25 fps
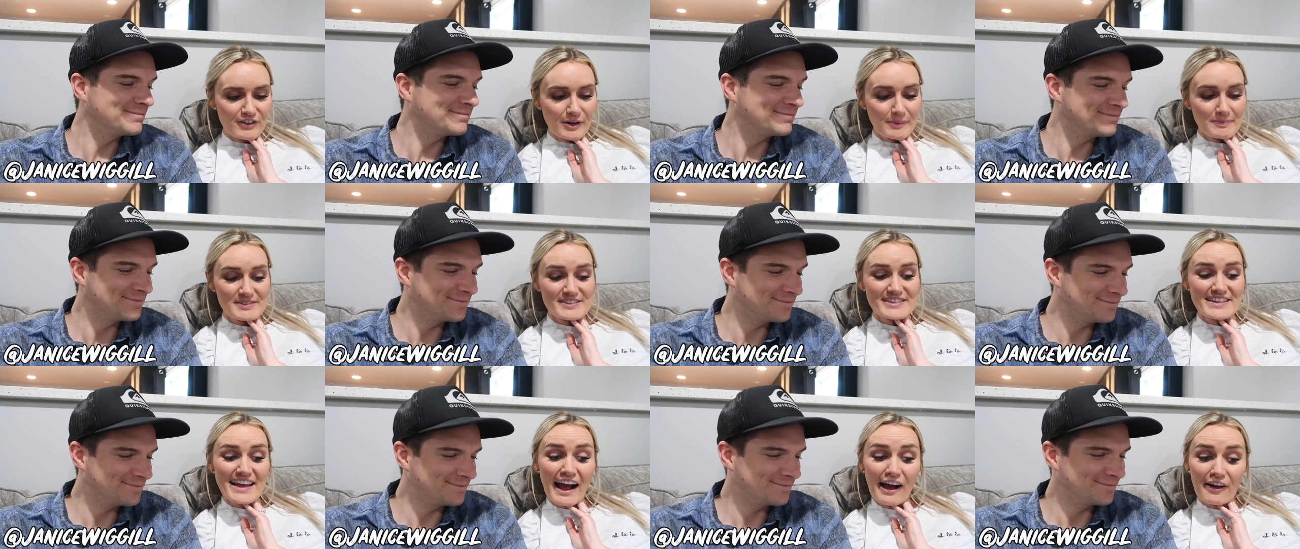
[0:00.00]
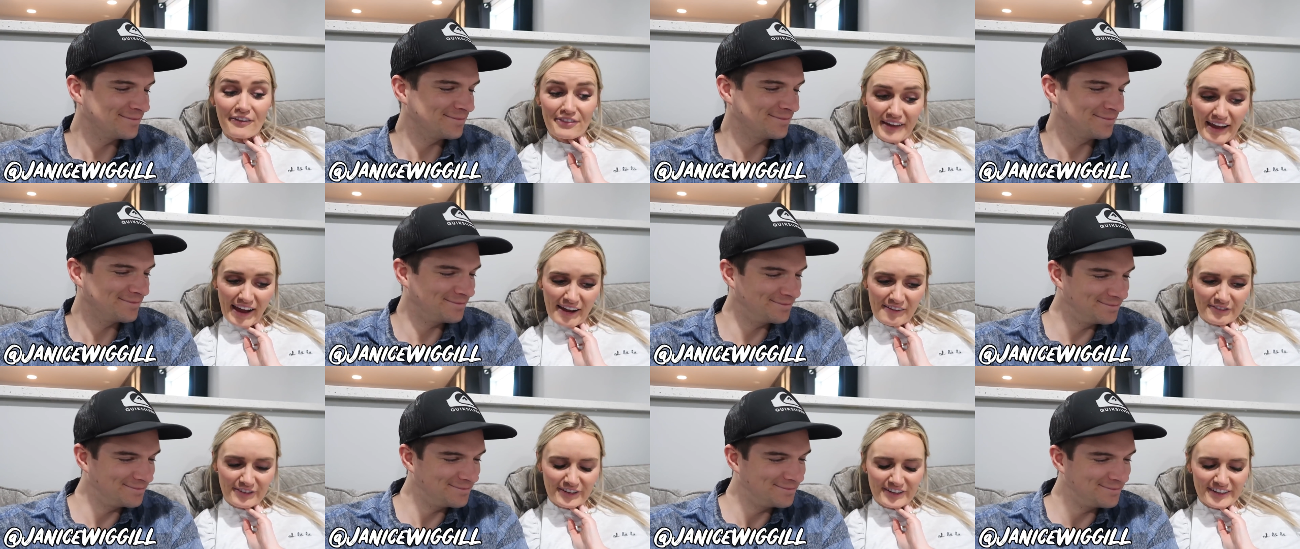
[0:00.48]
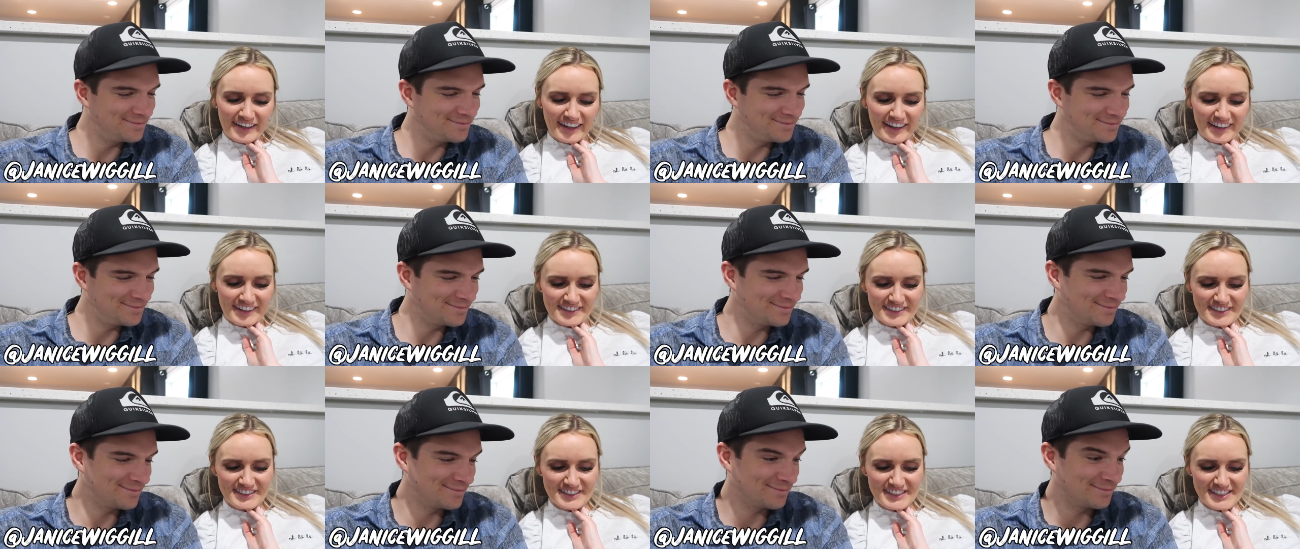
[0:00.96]
Speaker 1: from South
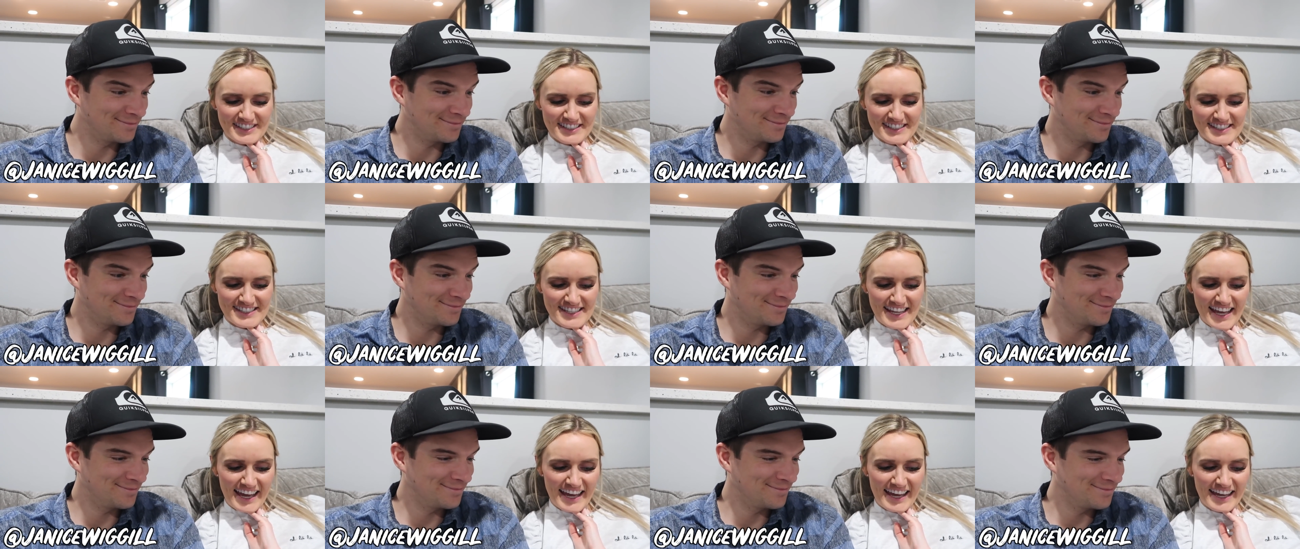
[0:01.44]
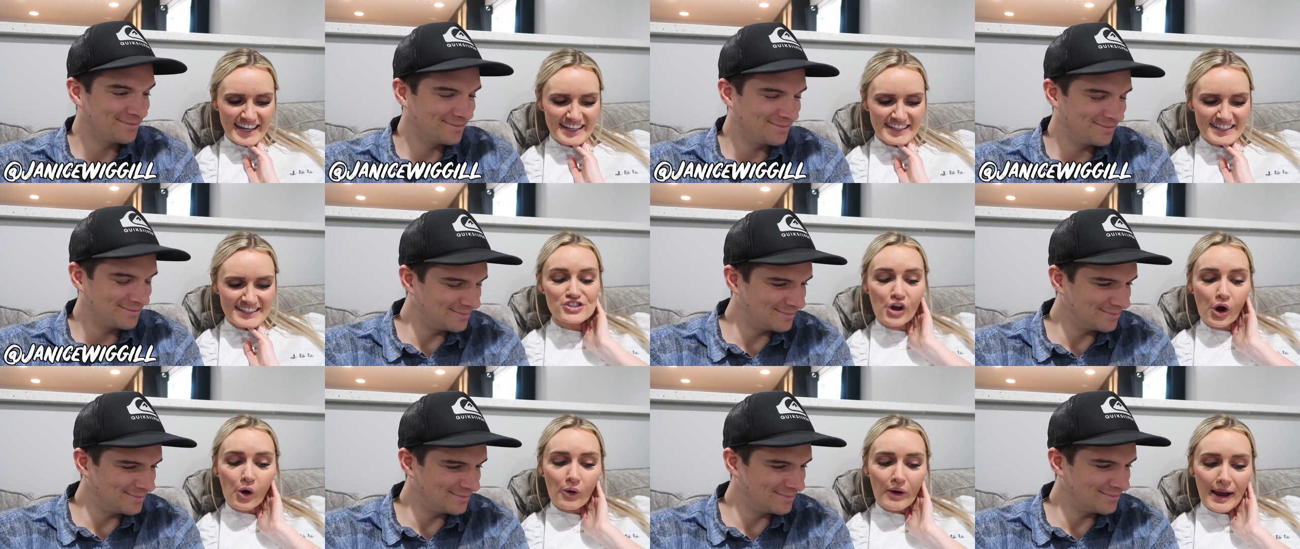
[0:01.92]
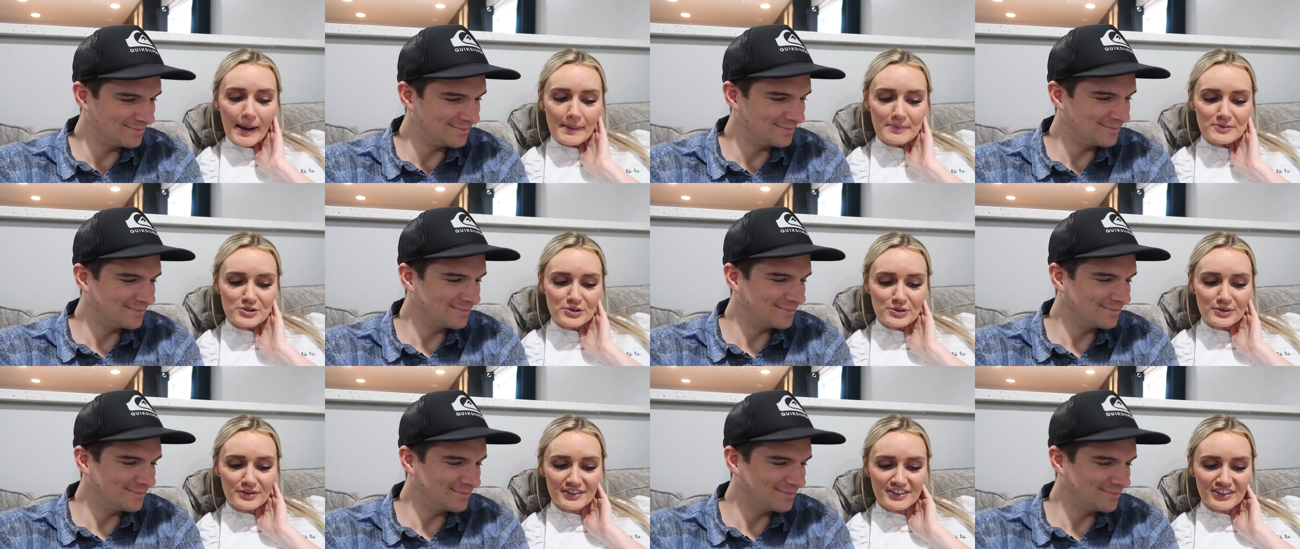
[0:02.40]
Africa. She said, so
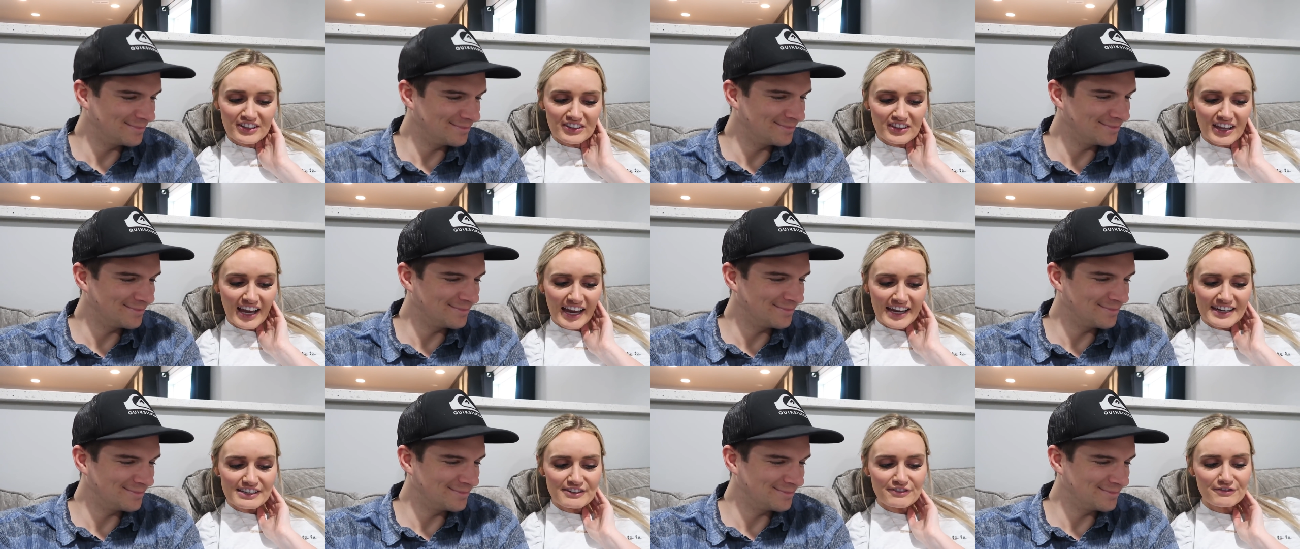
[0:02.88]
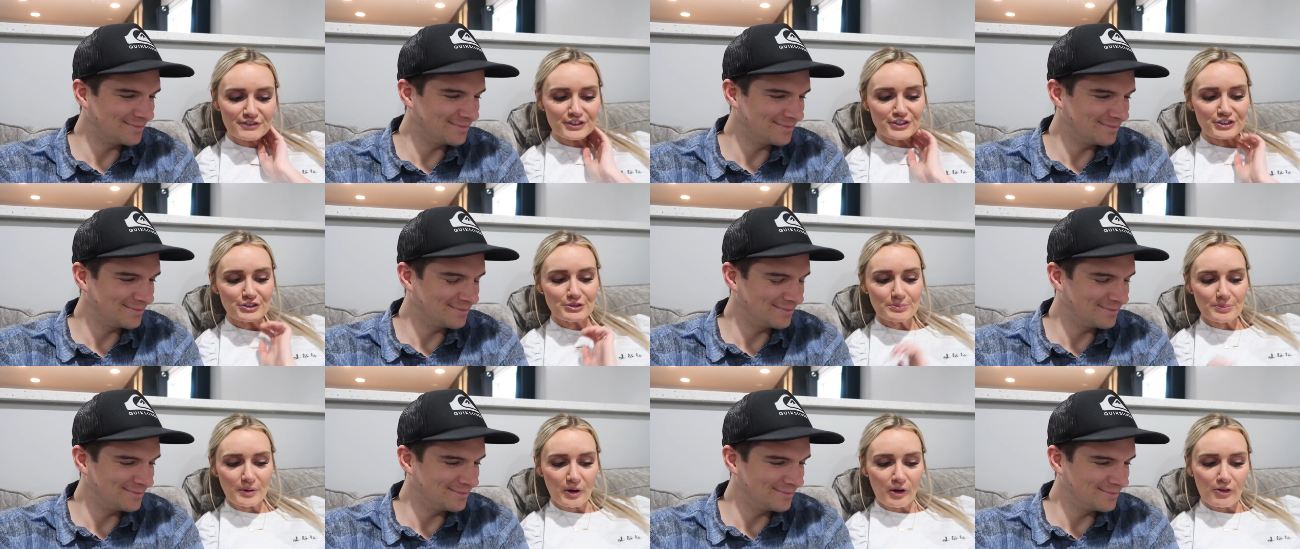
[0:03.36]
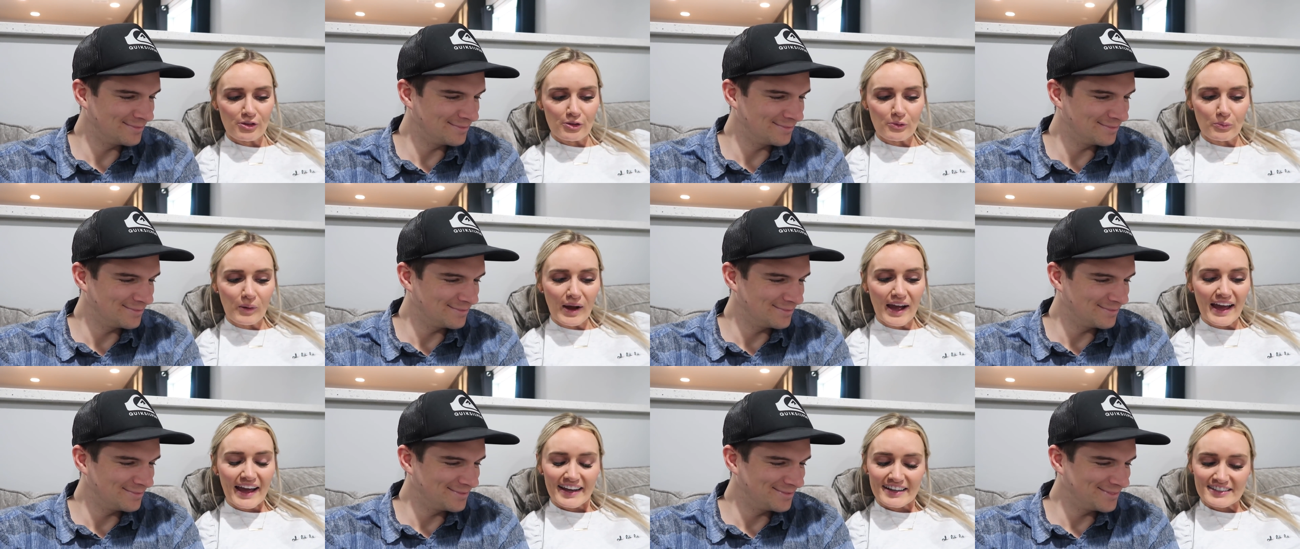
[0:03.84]
absolutely delighted for you both.
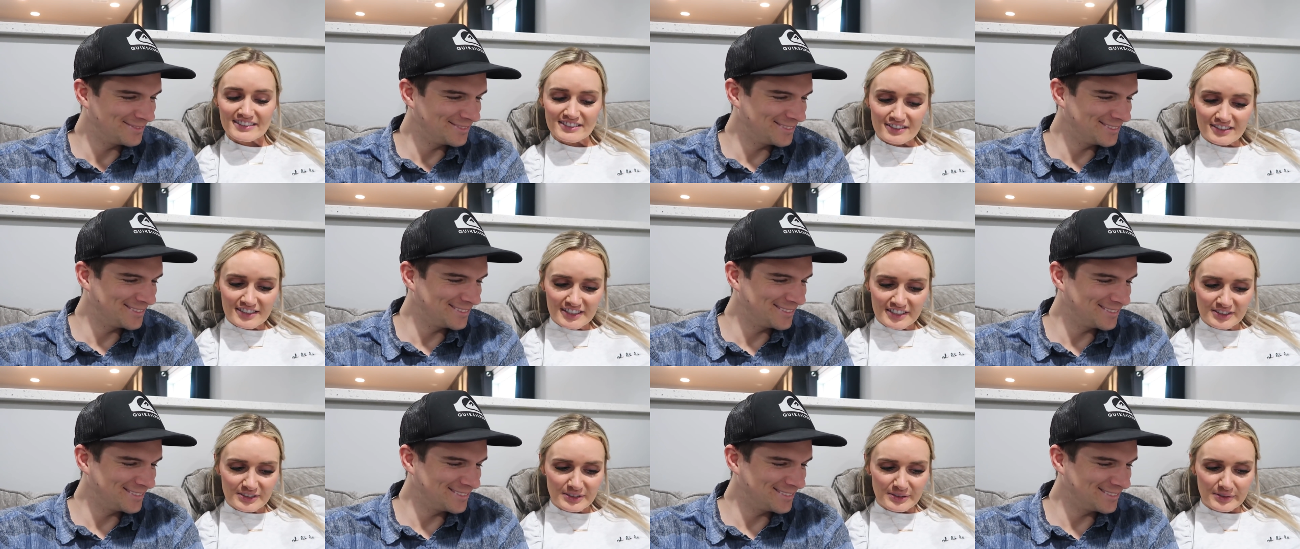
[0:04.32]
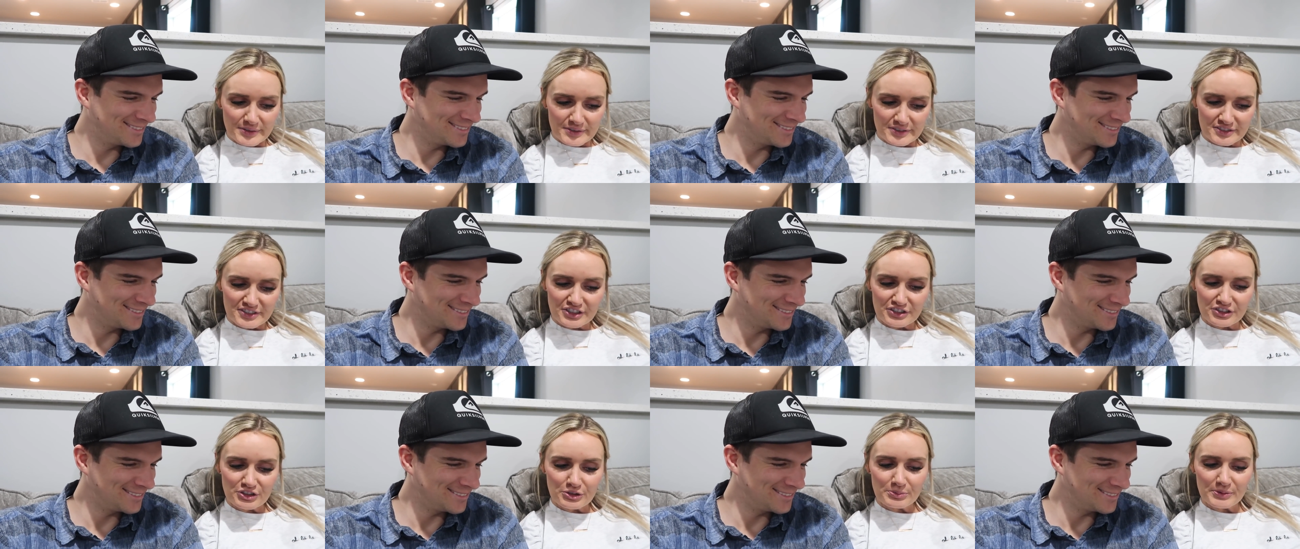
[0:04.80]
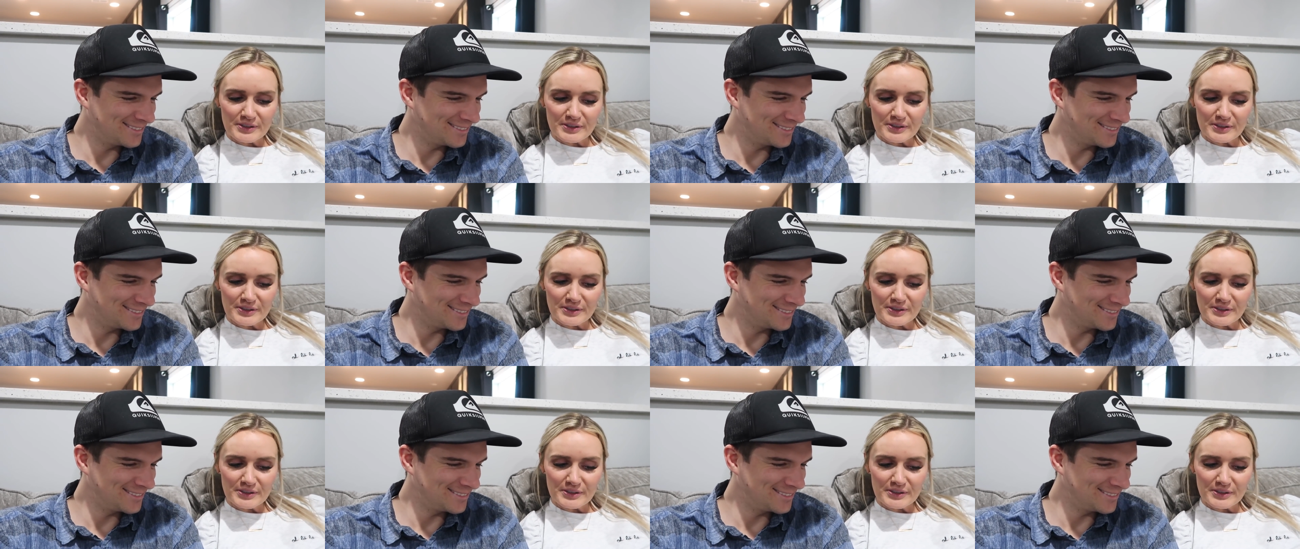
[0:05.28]
What excellent news. You